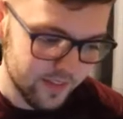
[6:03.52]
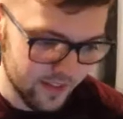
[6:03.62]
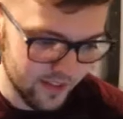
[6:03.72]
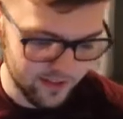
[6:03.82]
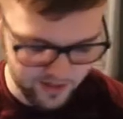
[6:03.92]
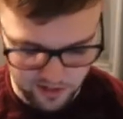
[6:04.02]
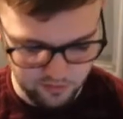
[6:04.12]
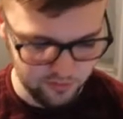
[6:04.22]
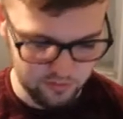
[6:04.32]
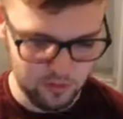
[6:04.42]
Can't
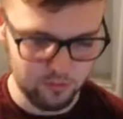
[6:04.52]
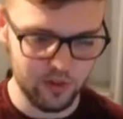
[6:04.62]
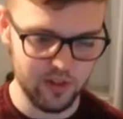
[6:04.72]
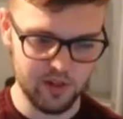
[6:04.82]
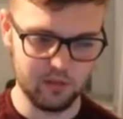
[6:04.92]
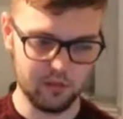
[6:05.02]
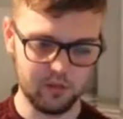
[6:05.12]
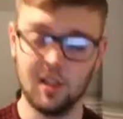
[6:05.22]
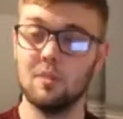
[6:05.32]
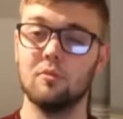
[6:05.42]
even remember what the table
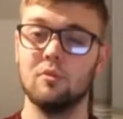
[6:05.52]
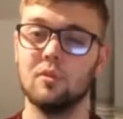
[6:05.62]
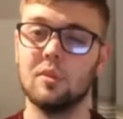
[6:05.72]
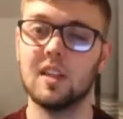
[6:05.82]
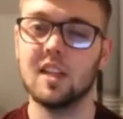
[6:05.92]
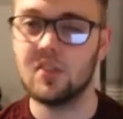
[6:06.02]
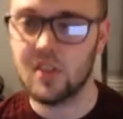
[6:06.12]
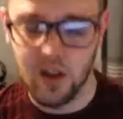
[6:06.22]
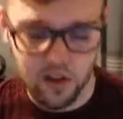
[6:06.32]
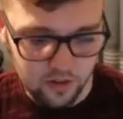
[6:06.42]
looked like before the weekend
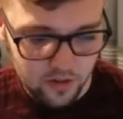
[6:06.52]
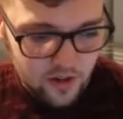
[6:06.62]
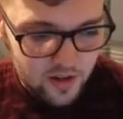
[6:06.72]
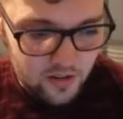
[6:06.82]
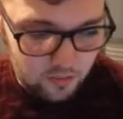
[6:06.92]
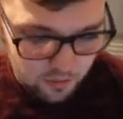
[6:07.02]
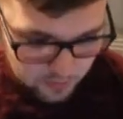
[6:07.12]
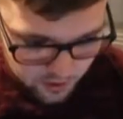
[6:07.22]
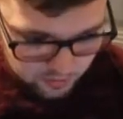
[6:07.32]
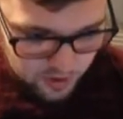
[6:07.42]
started. But
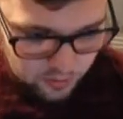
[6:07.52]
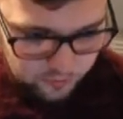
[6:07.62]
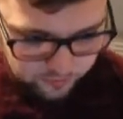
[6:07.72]
Motherwell,